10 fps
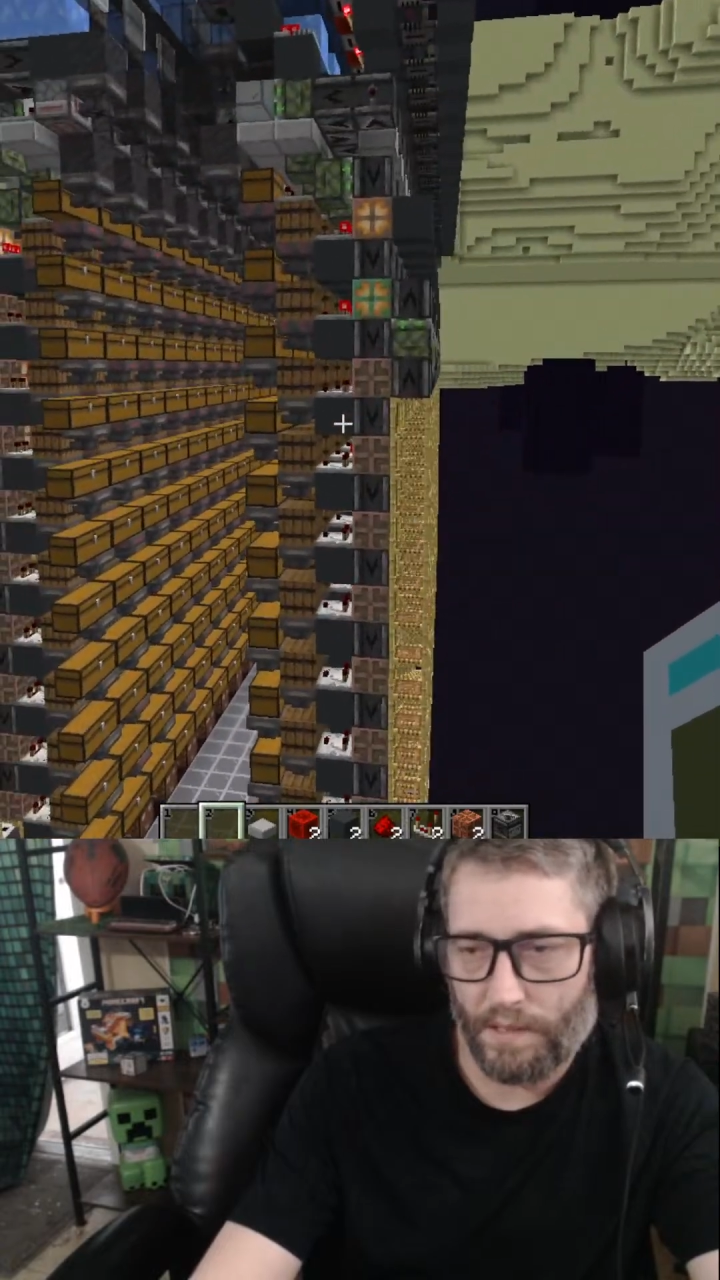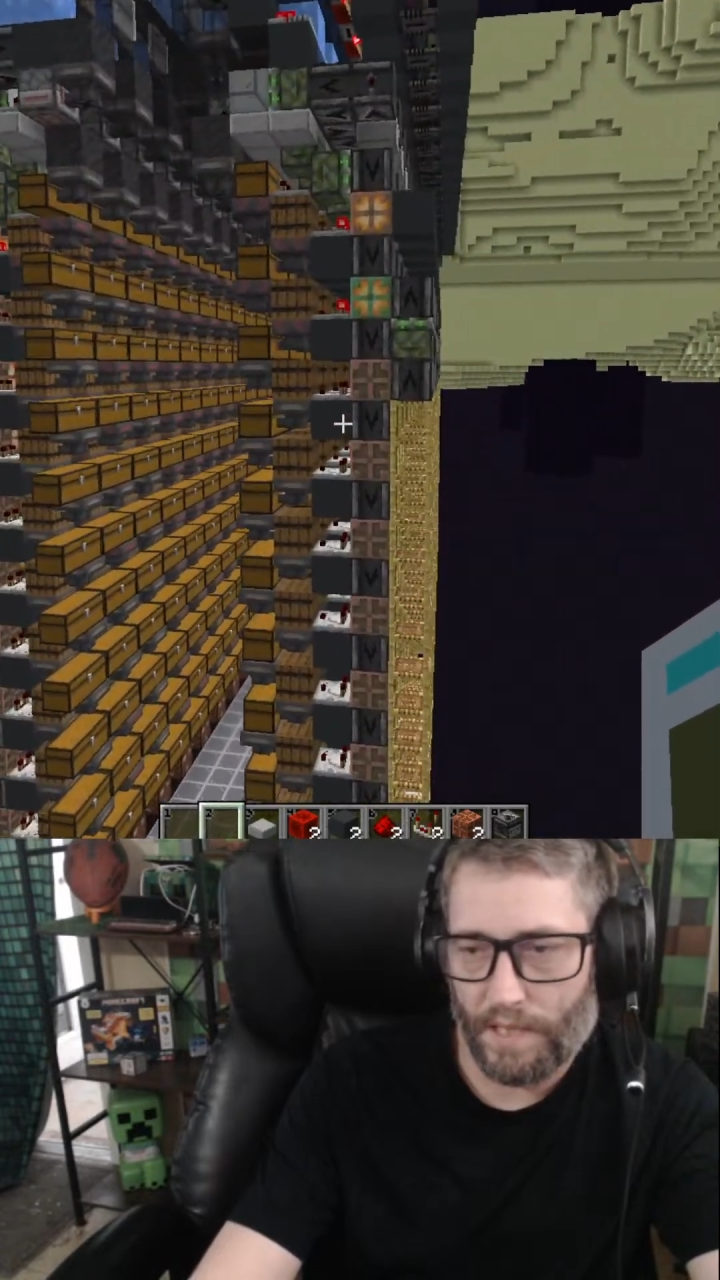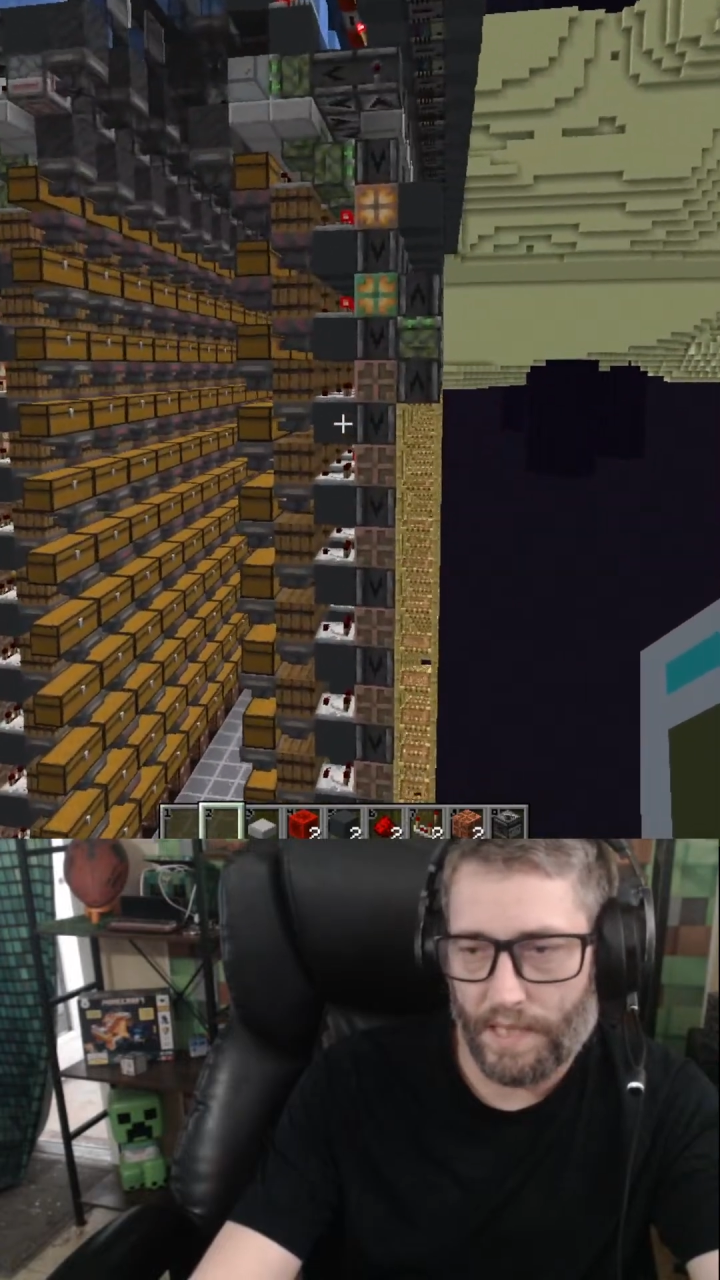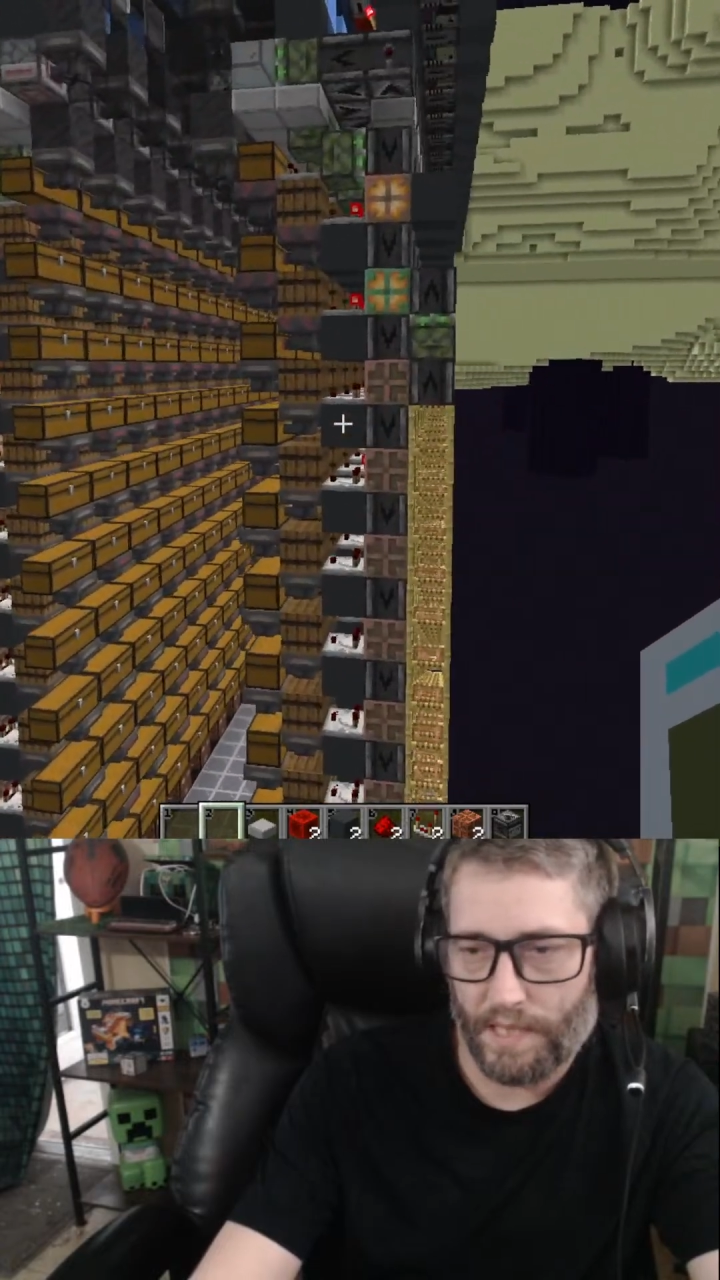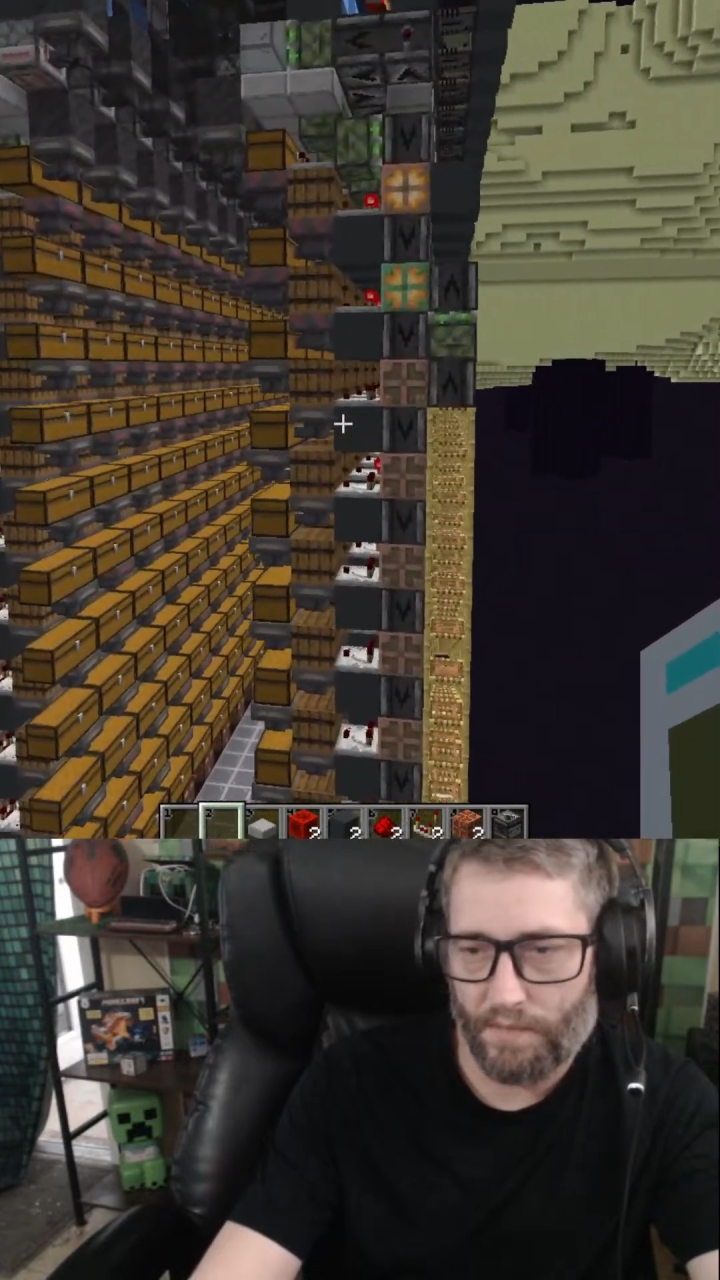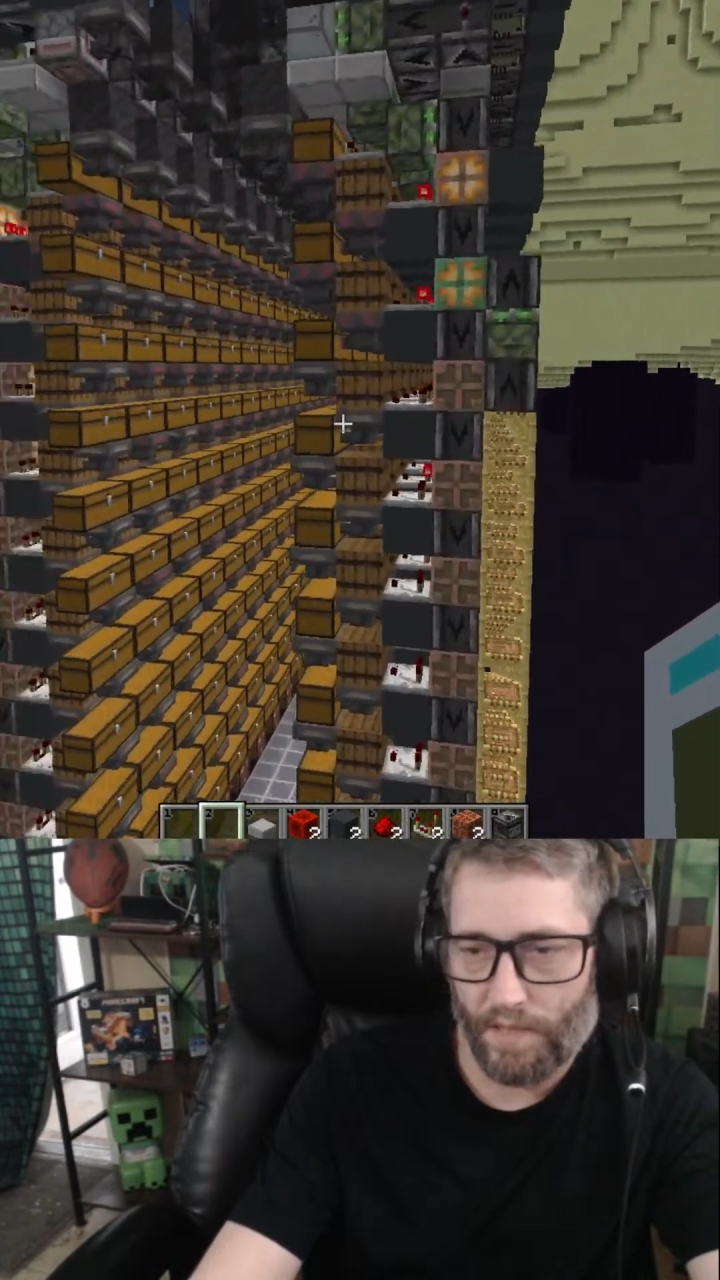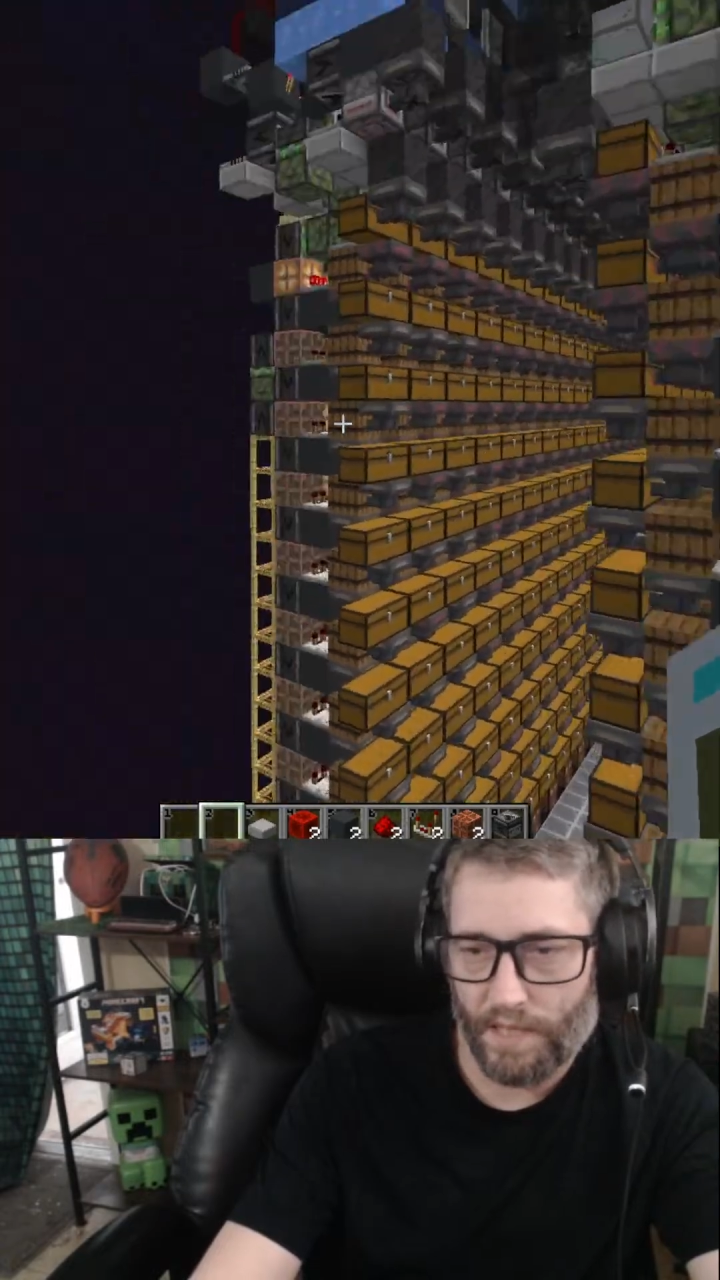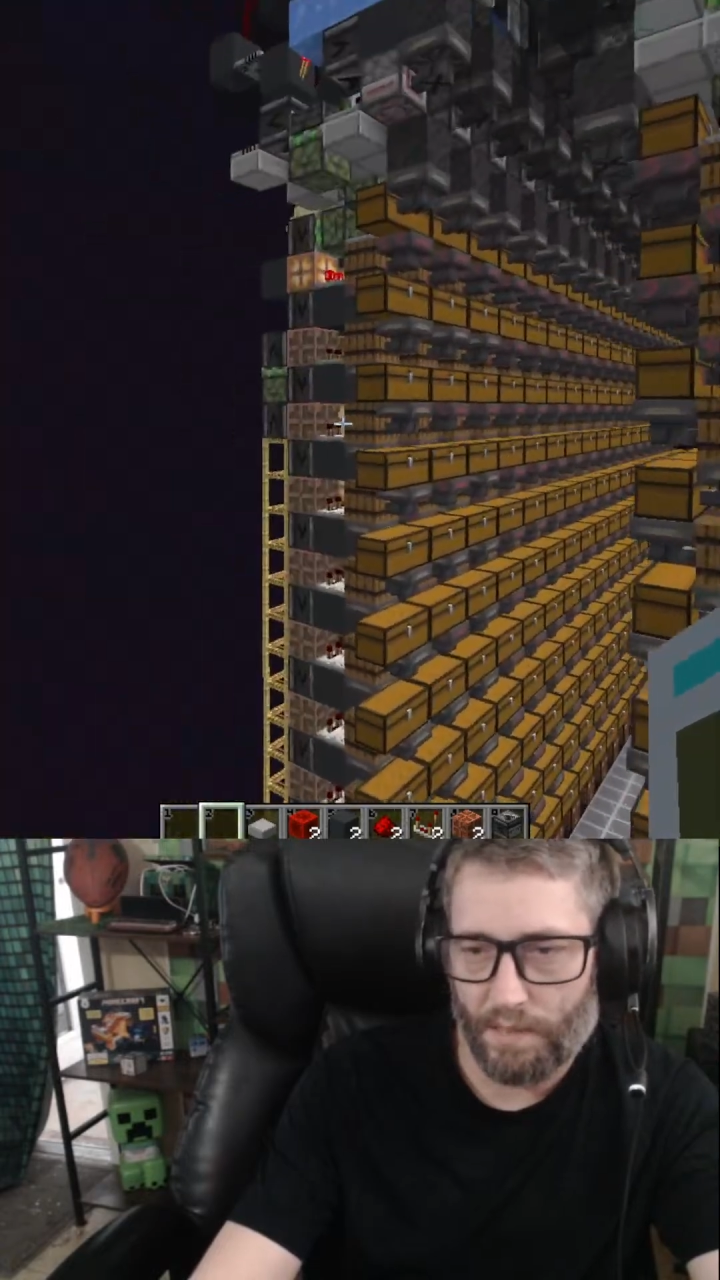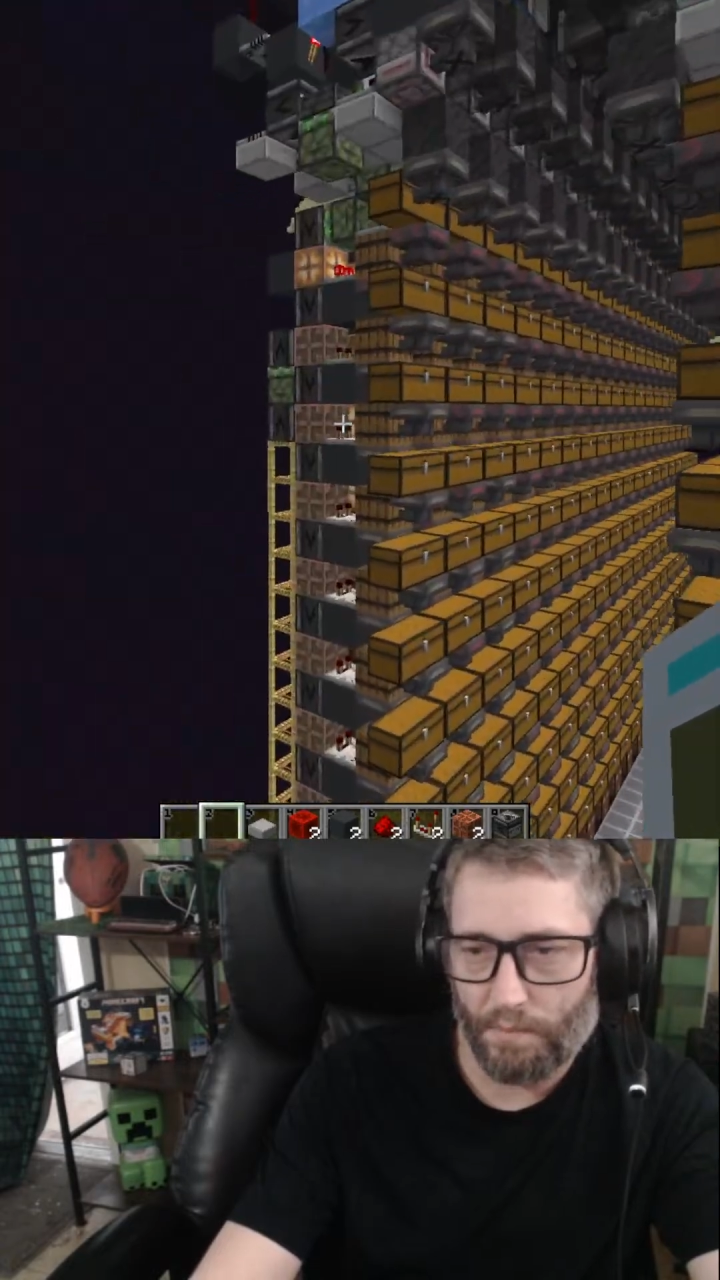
this really simple